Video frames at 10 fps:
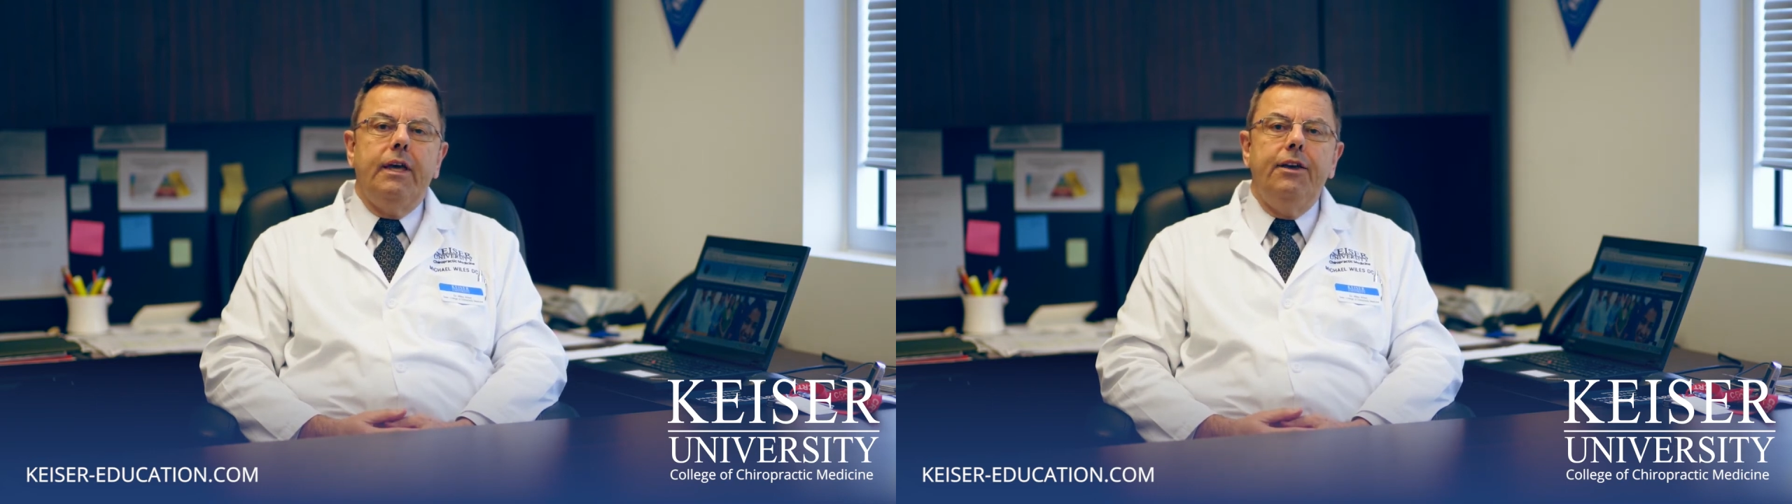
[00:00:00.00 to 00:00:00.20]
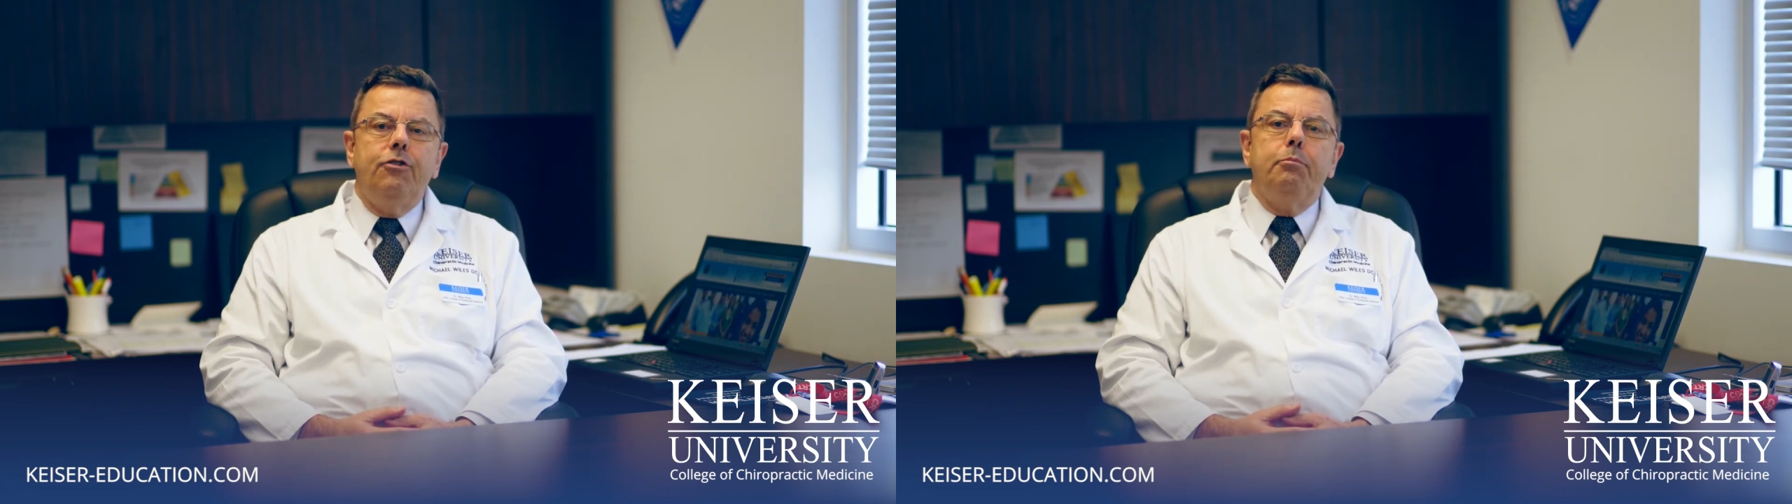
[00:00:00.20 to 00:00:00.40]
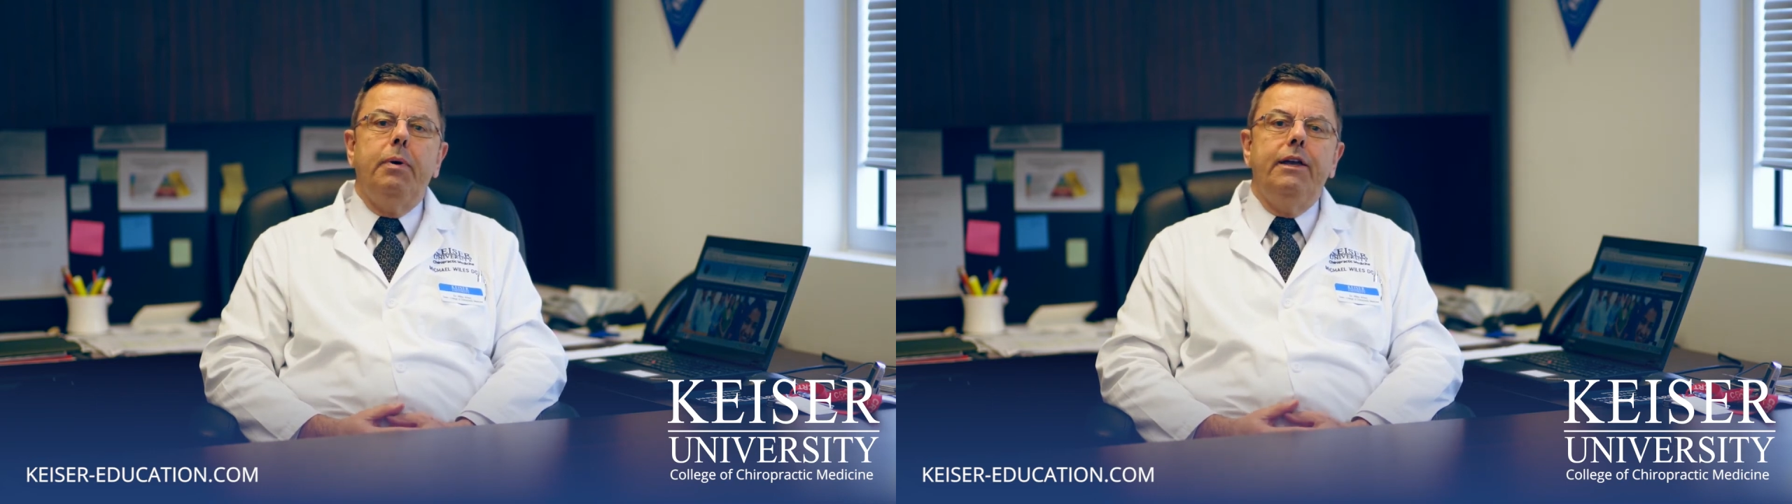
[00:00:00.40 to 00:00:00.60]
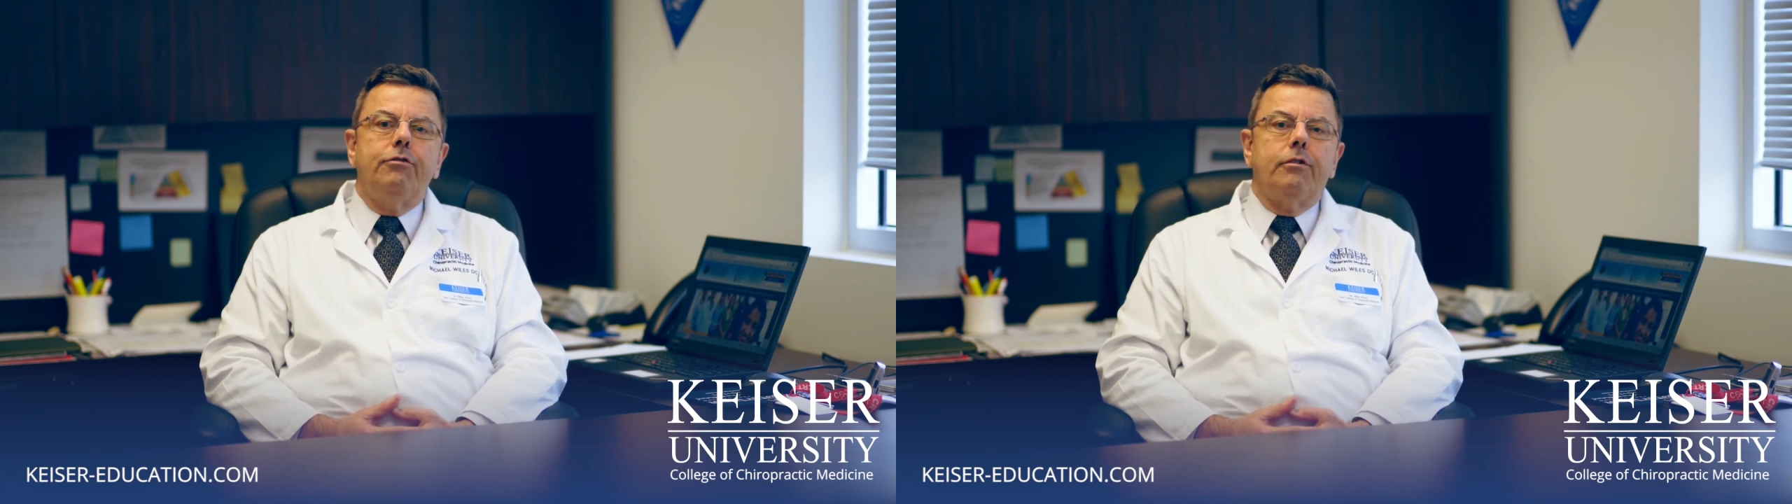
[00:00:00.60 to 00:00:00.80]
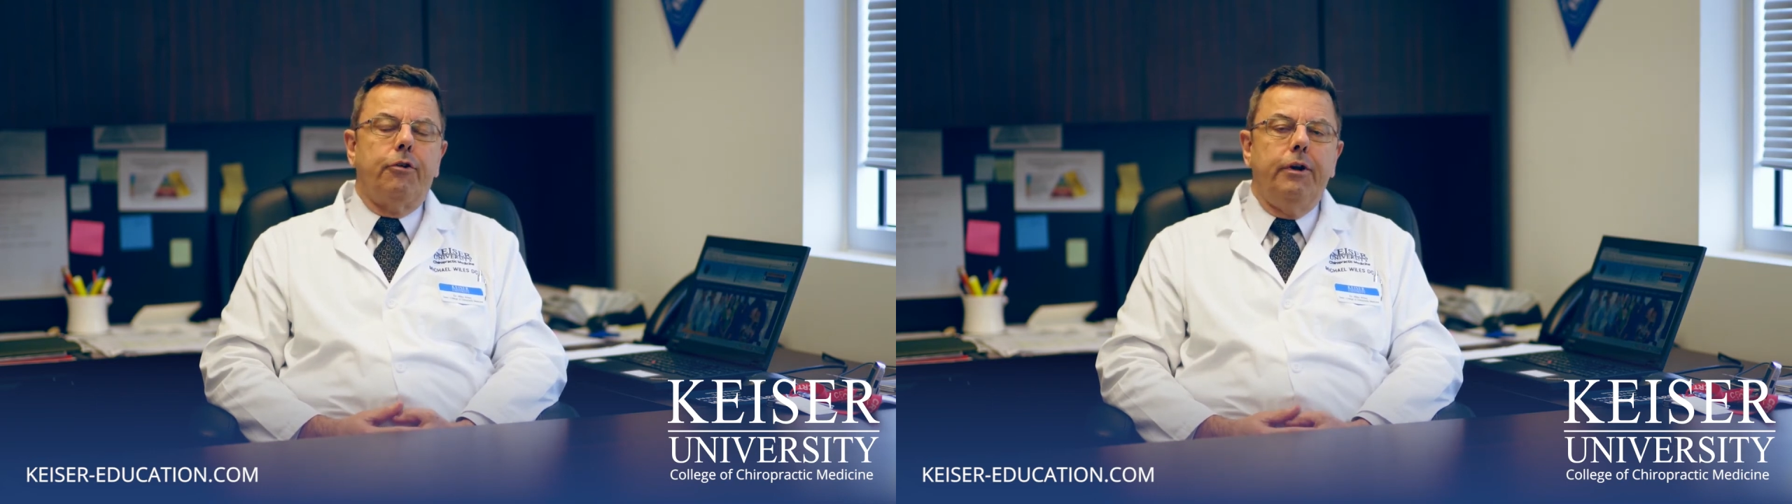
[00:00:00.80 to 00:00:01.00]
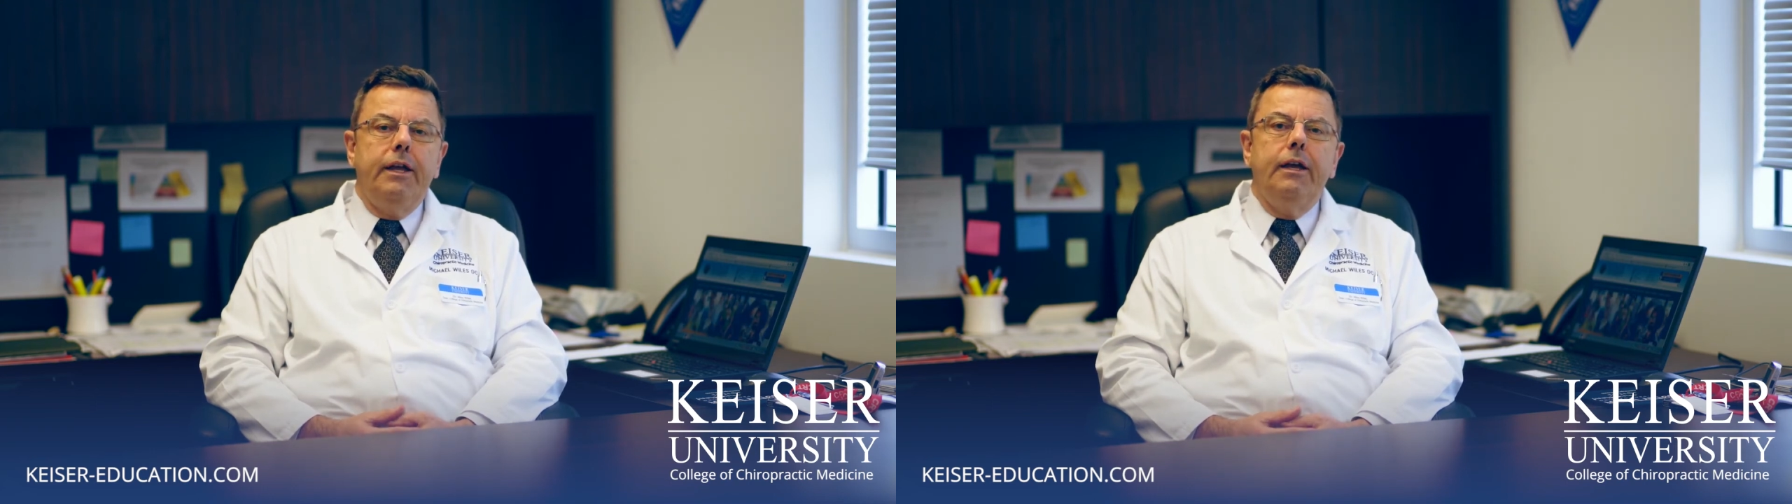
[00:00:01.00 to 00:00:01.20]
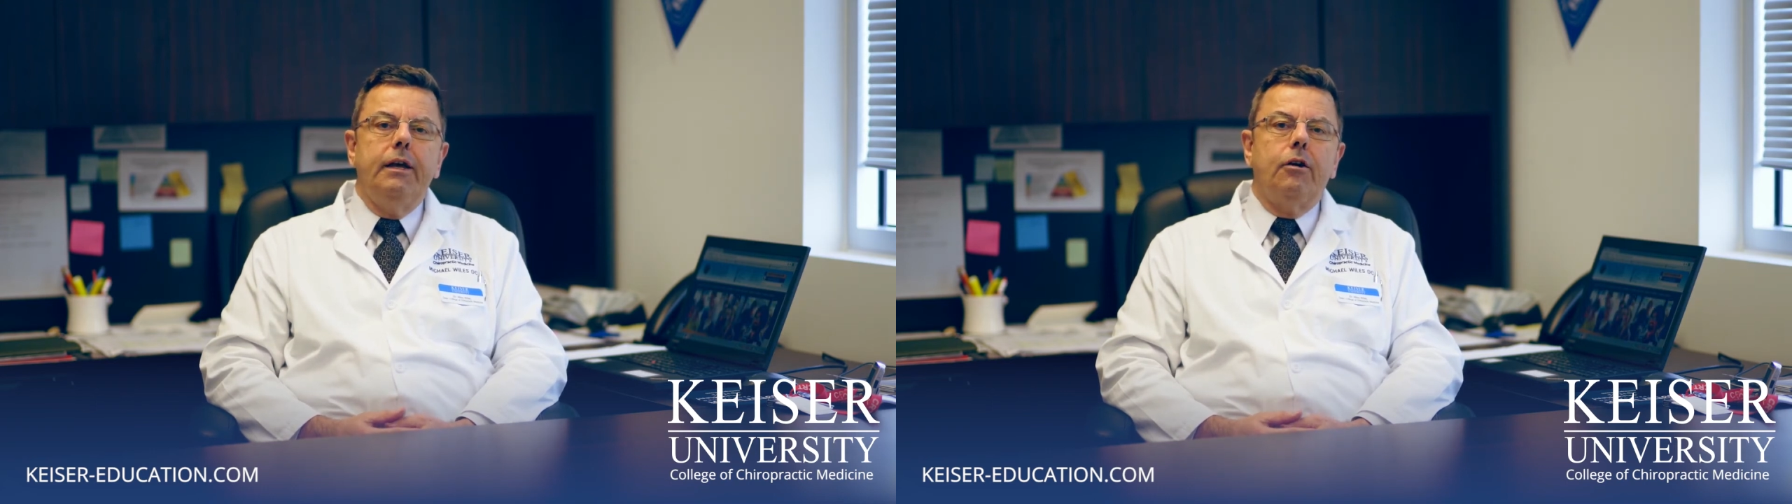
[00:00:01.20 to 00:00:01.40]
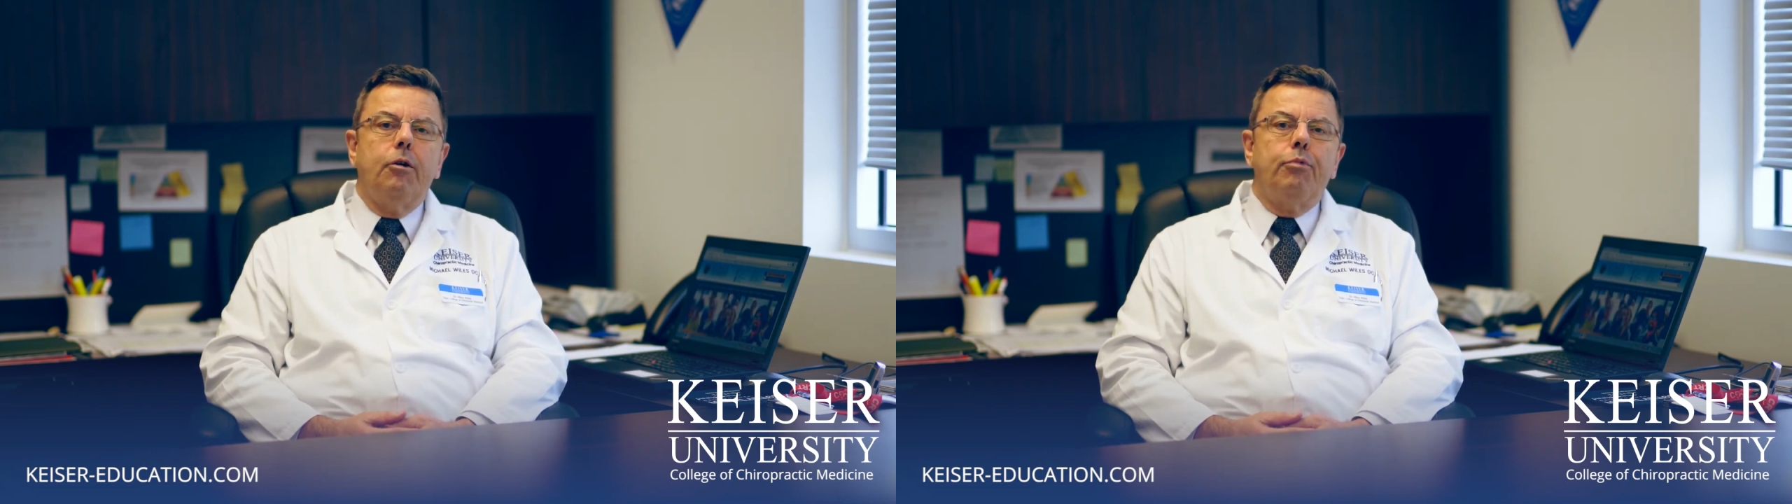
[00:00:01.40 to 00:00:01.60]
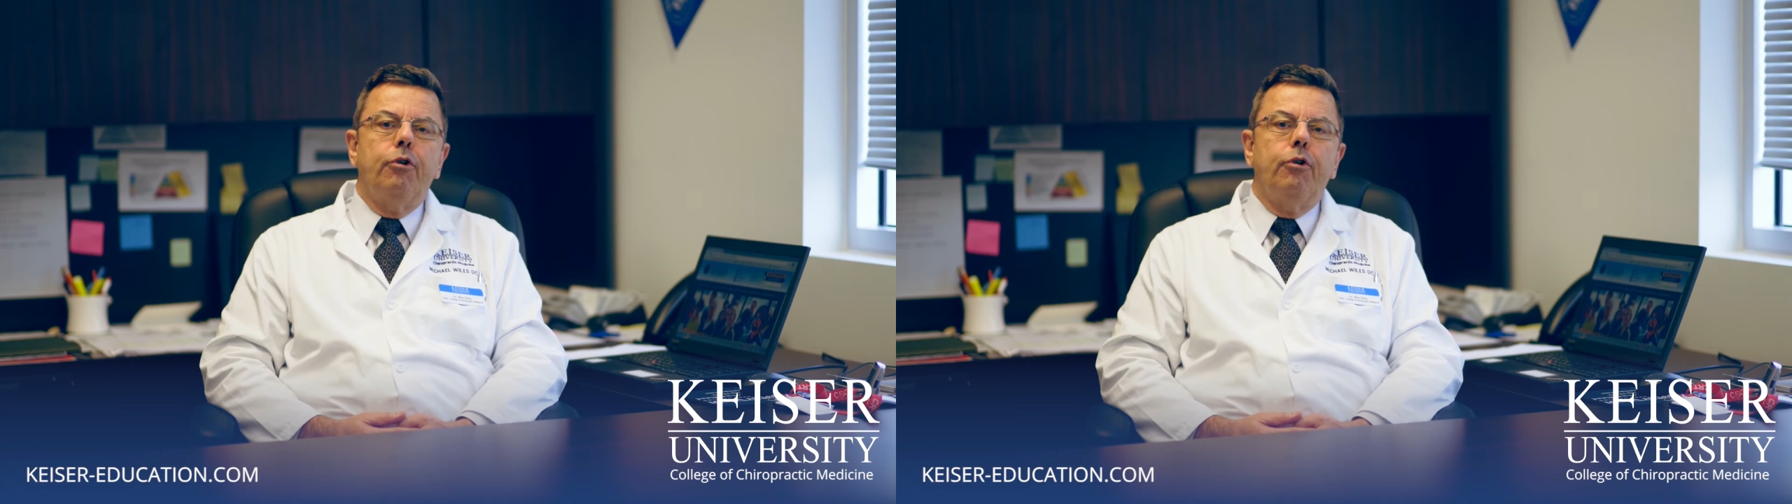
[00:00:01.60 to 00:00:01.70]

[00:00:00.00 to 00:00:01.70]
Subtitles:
case-based learning in our